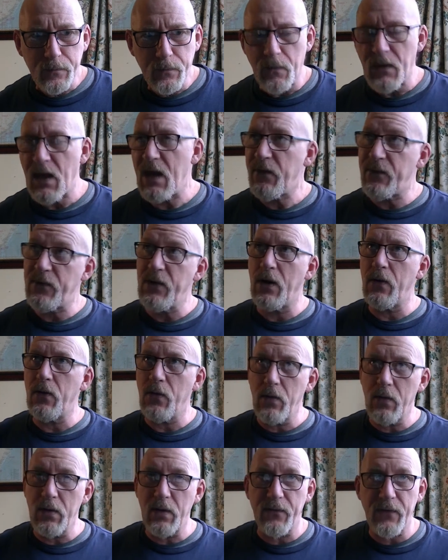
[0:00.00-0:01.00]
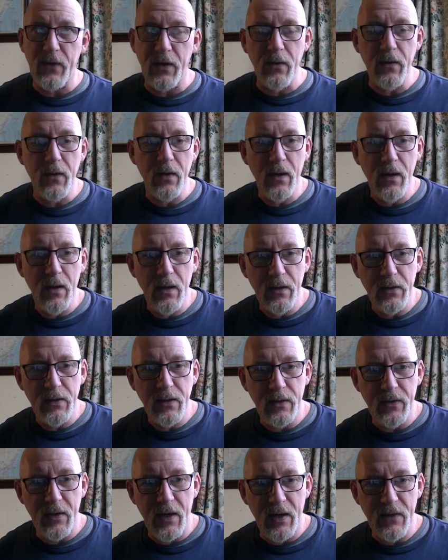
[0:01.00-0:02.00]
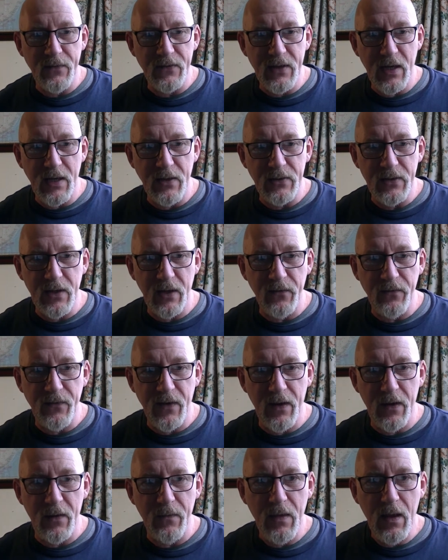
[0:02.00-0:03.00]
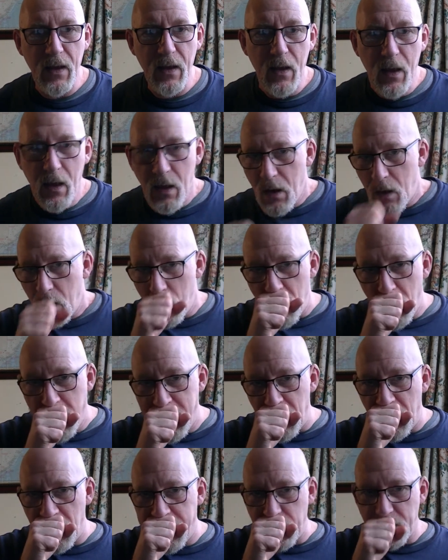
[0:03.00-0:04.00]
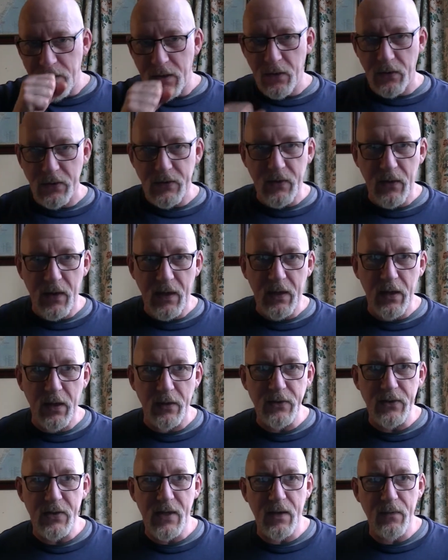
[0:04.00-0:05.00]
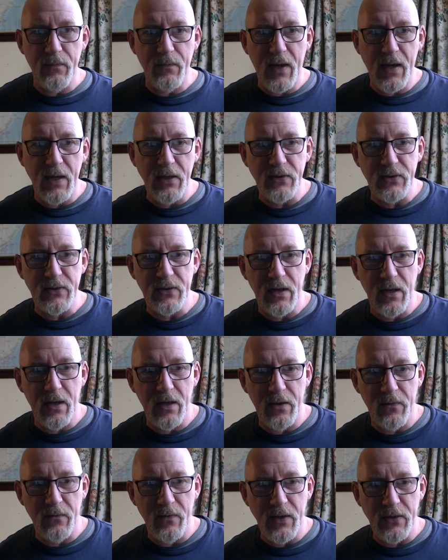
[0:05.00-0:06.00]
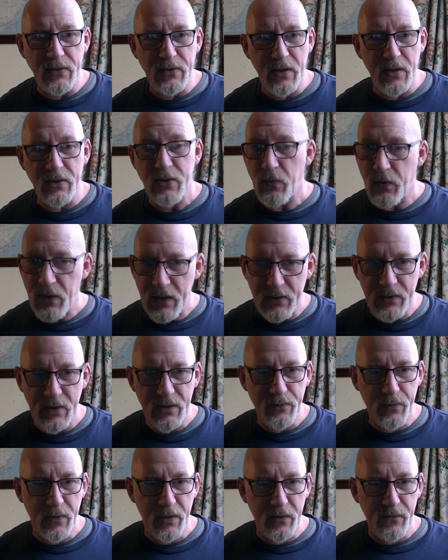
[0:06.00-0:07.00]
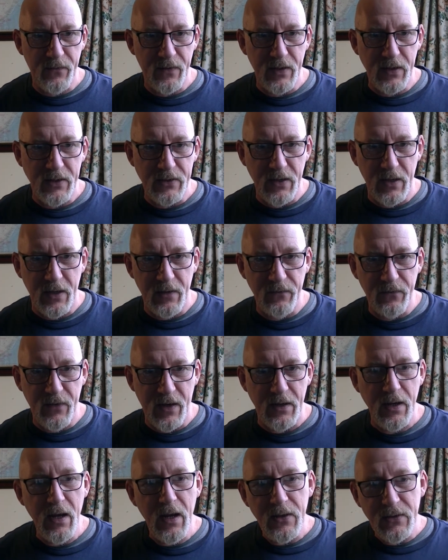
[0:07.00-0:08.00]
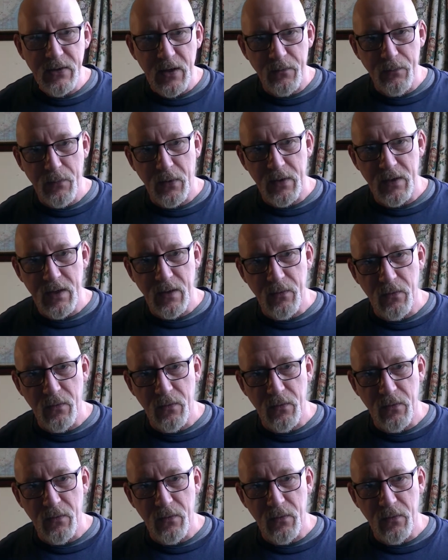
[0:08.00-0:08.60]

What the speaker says: if not all of you that I've seen so far, you're doing content-based research, which is perfectly fine. So point number